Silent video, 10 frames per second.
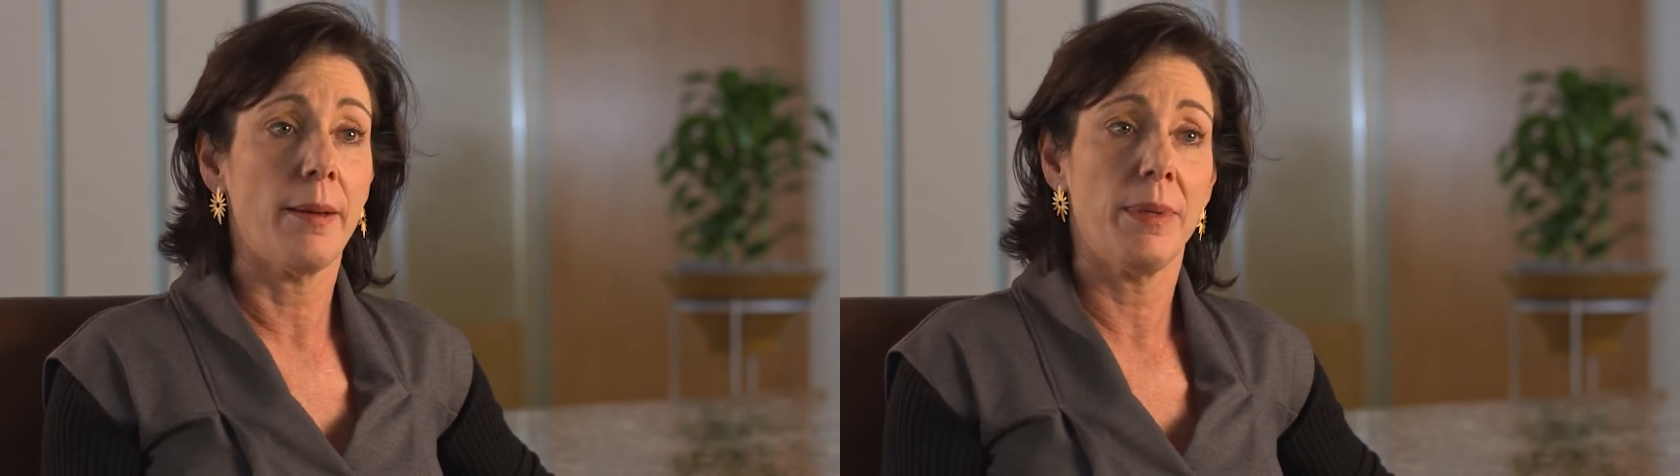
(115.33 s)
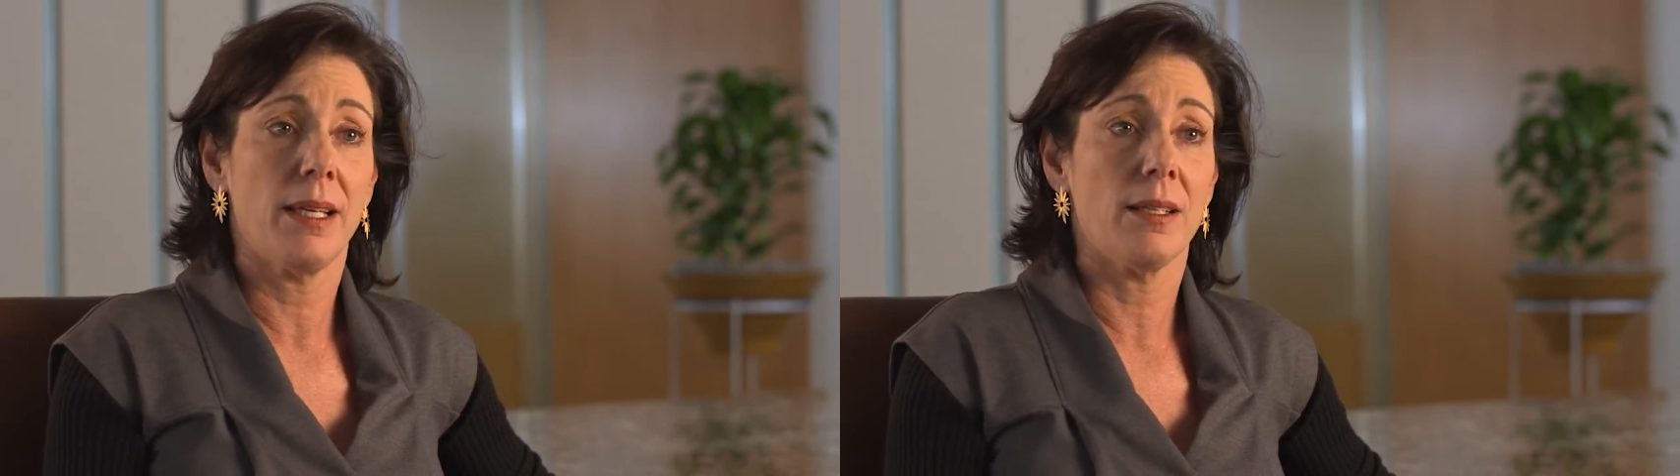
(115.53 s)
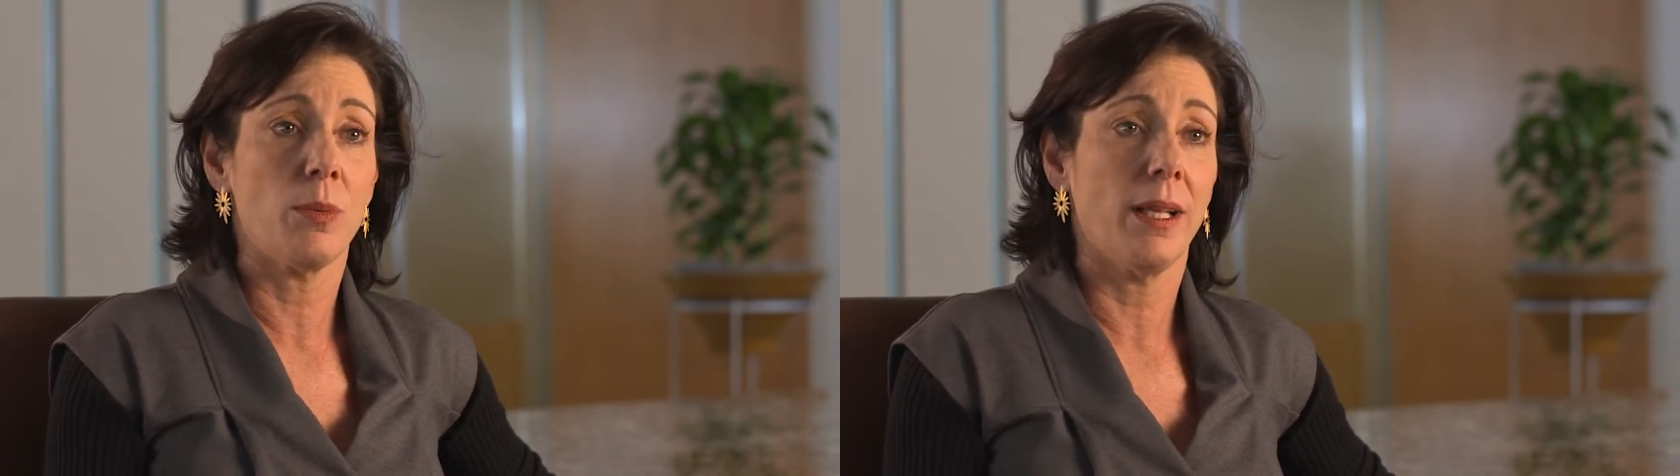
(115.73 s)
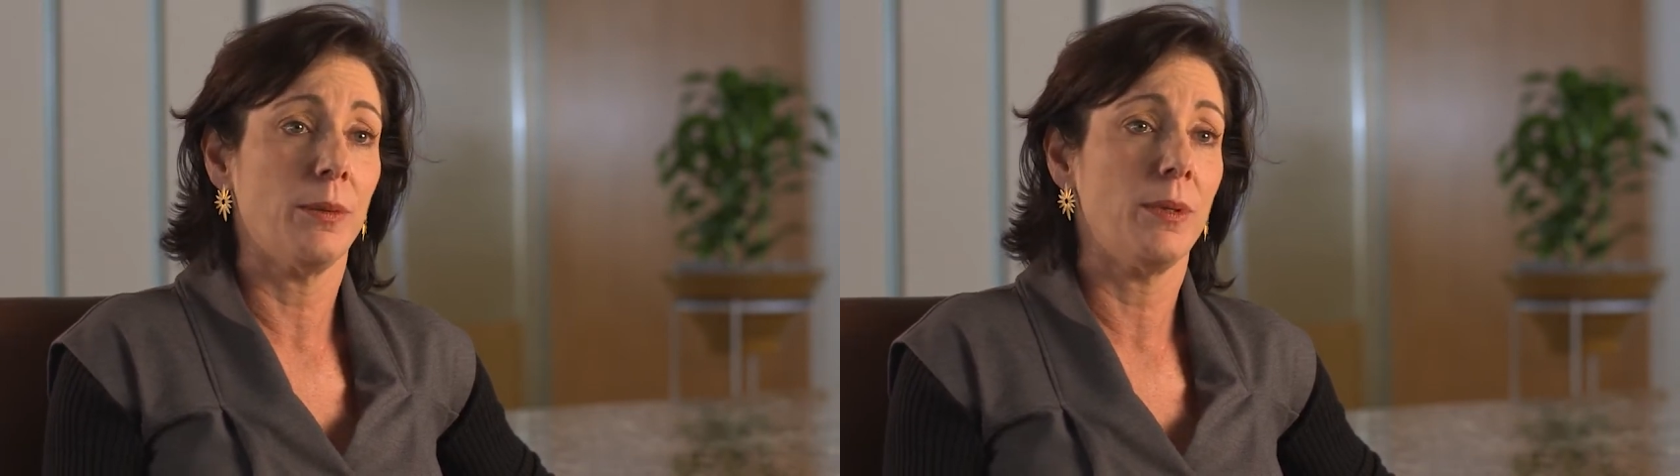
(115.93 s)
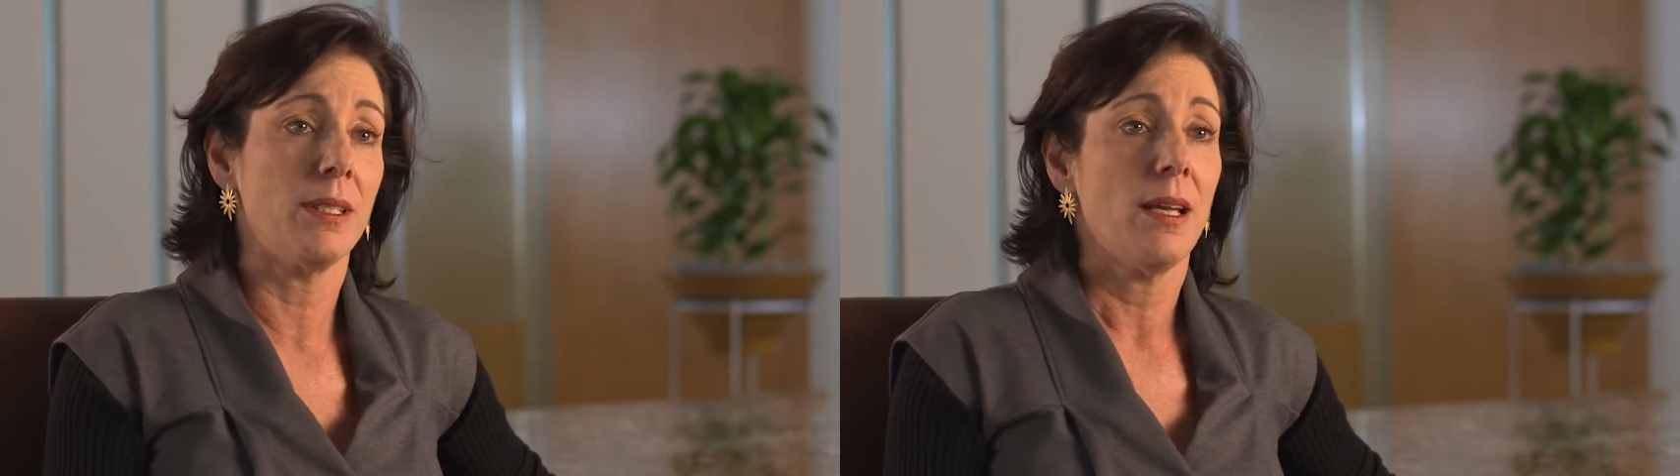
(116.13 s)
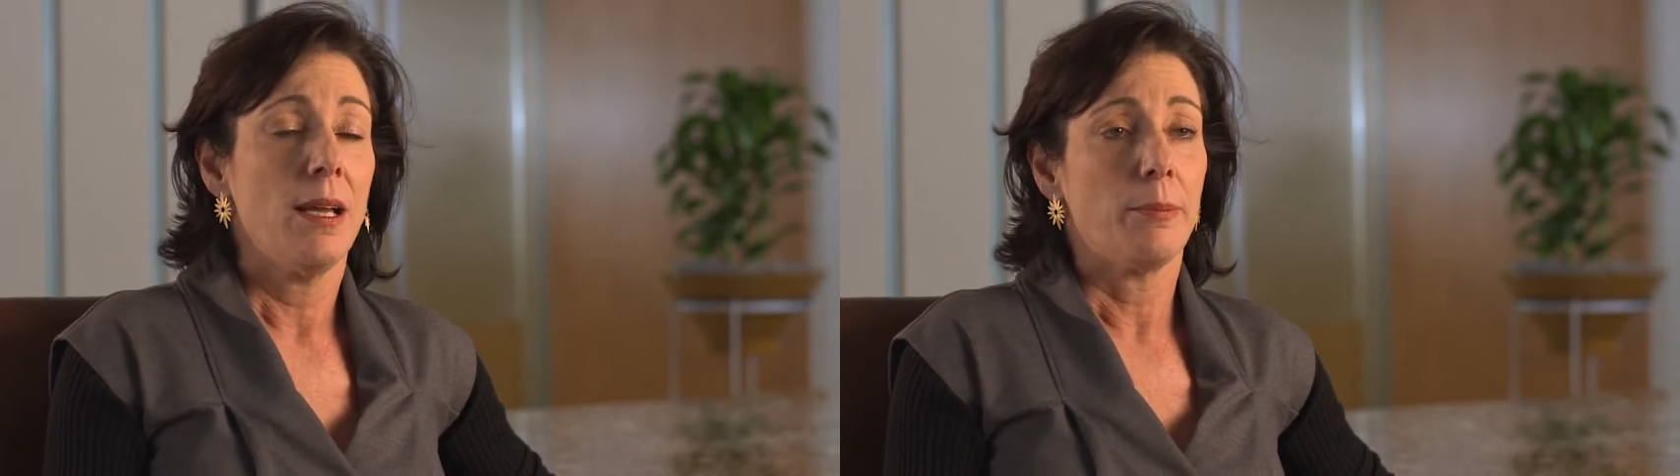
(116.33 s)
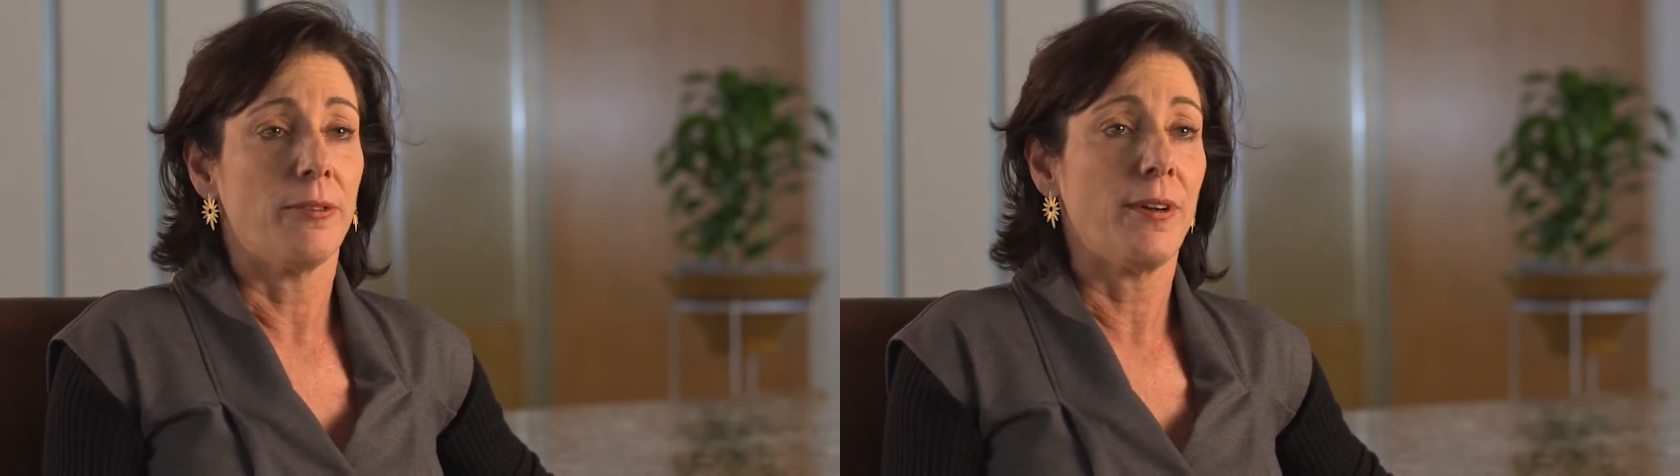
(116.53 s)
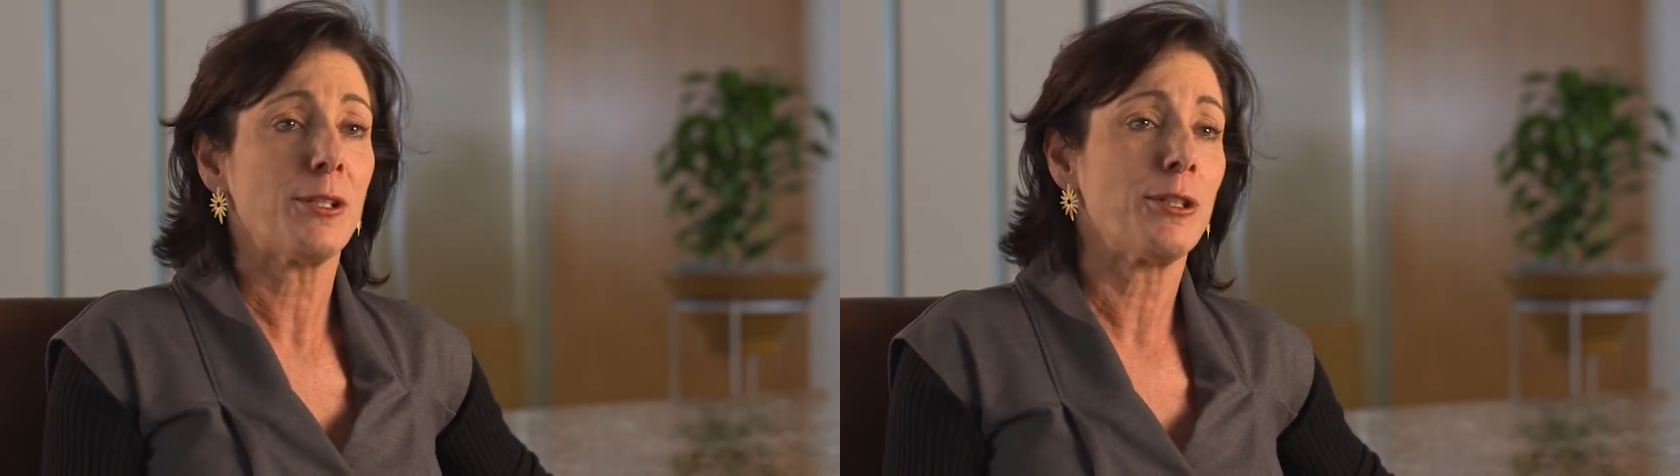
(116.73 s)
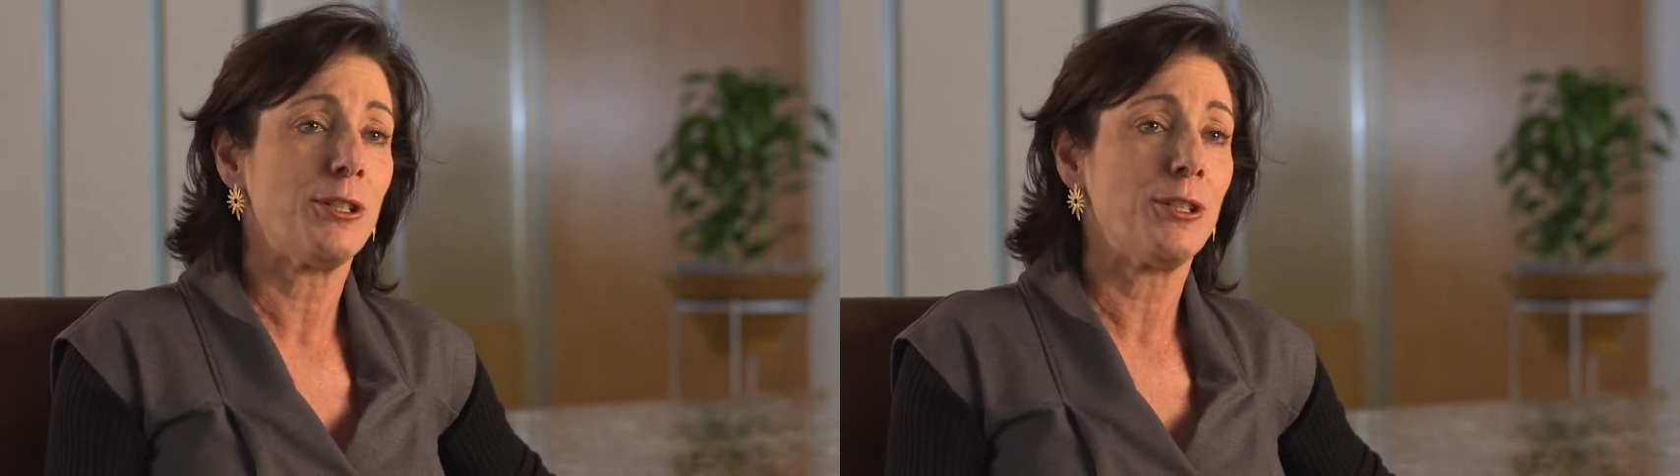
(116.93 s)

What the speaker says: because while it was professionally